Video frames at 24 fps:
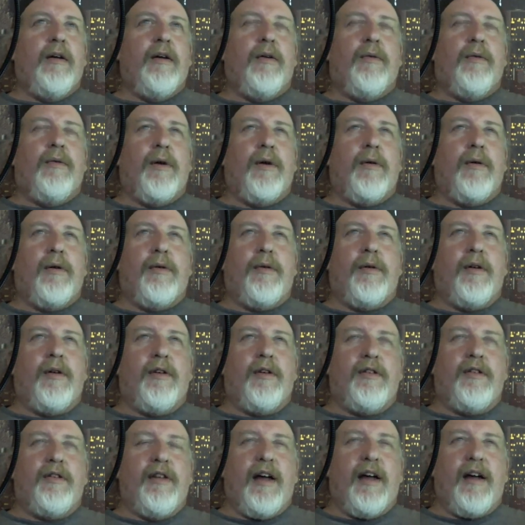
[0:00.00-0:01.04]

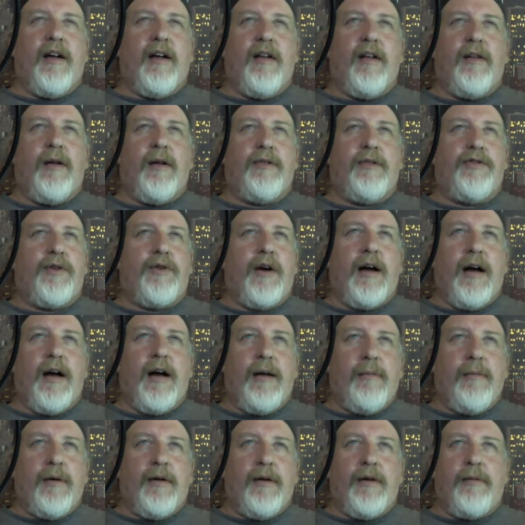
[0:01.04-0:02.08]
there's not all the
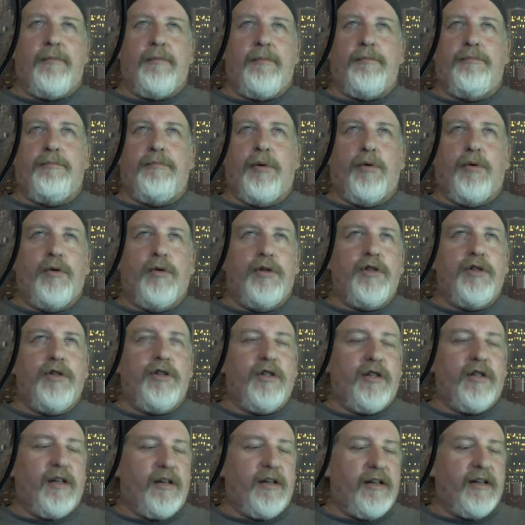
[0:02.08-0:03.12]
drama and
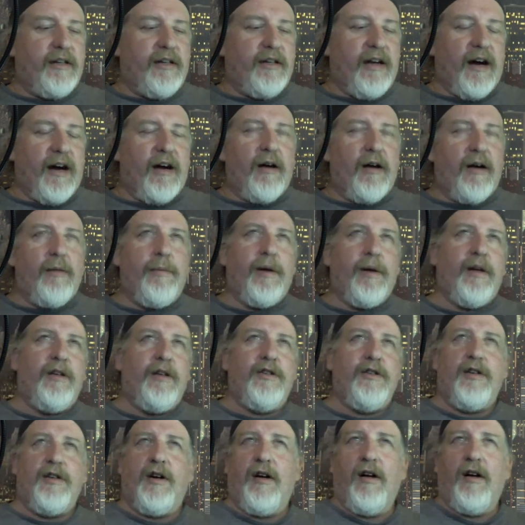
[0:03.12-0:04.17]
bullshit and
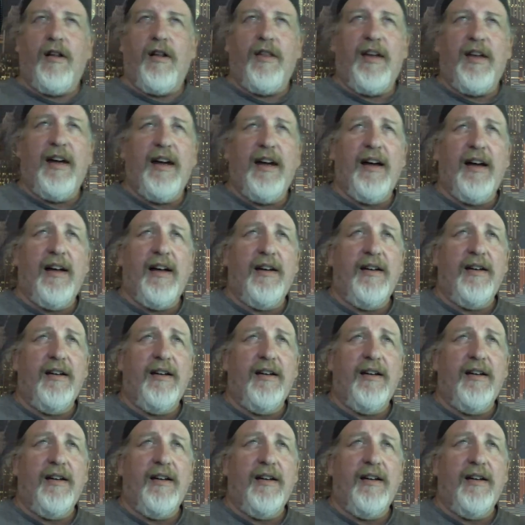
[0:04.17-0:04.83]
garbage and all that,